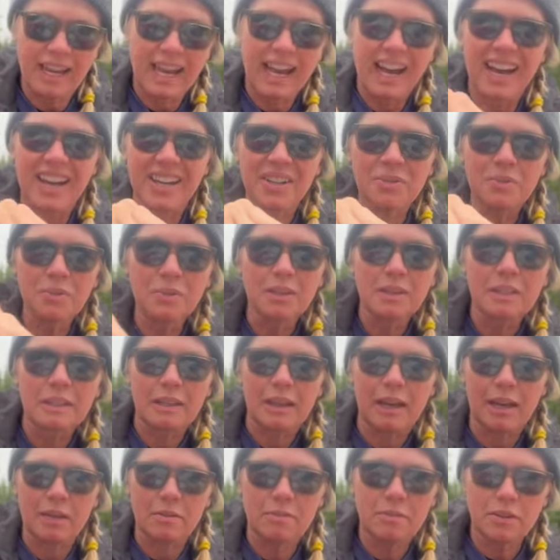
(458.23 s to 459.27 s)
I don't really
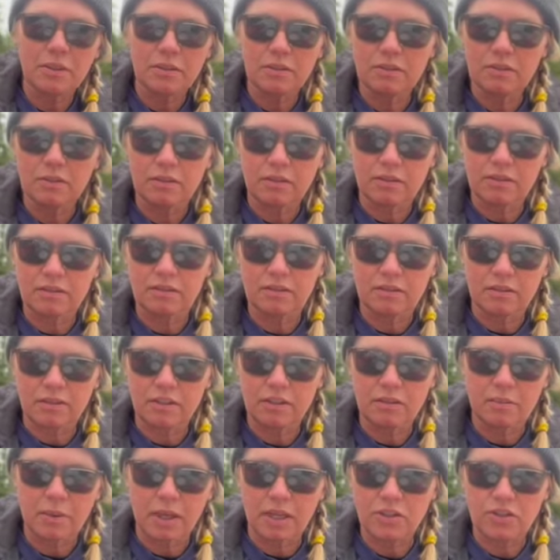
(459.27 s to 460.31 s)
like milk.
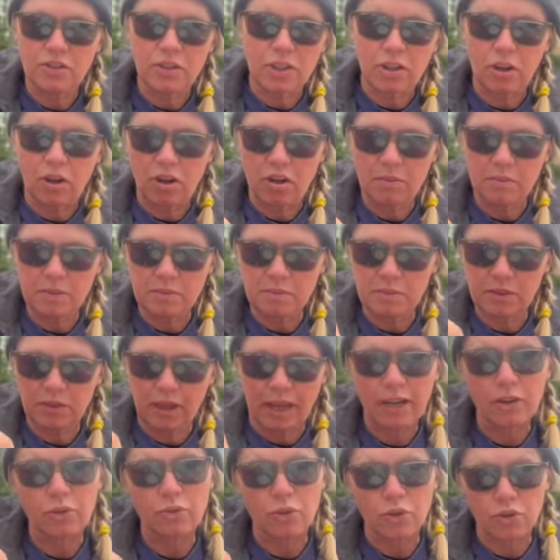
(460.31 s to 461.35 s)
I drink almond milk. I
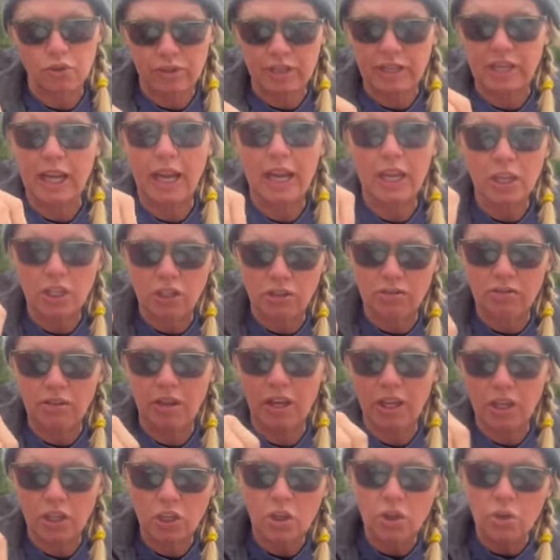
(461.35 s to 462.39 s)
don't drink. I
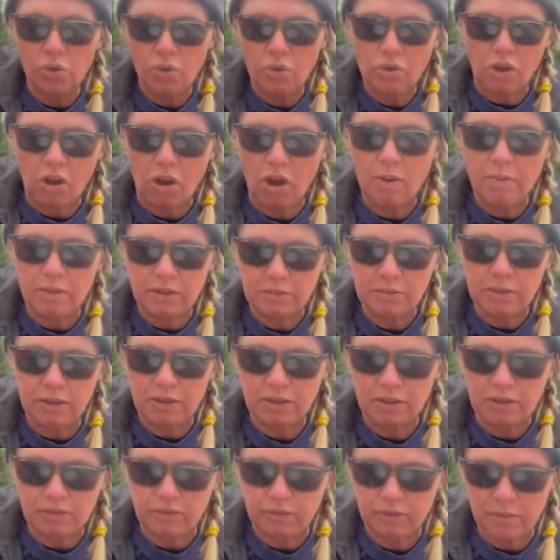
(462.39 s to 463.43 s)
use almond
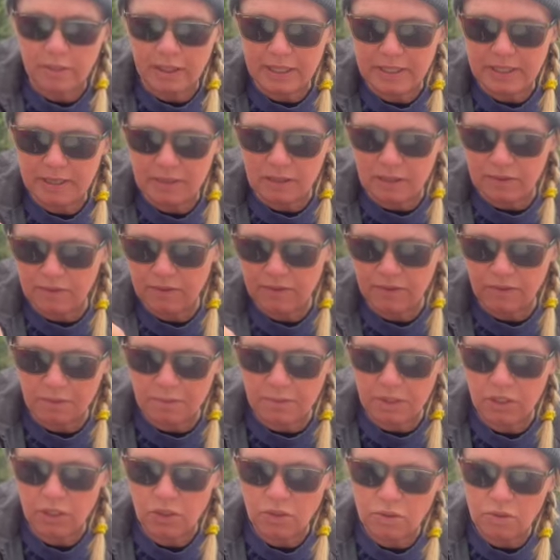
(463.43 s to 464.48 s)
milk for myself if I'm
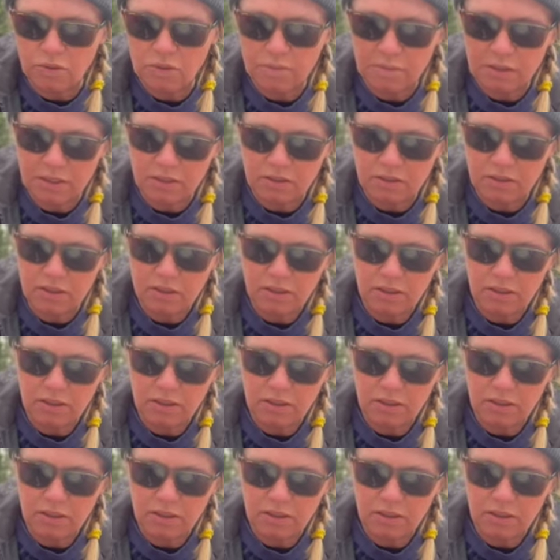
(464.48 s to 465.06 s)
going to use milk.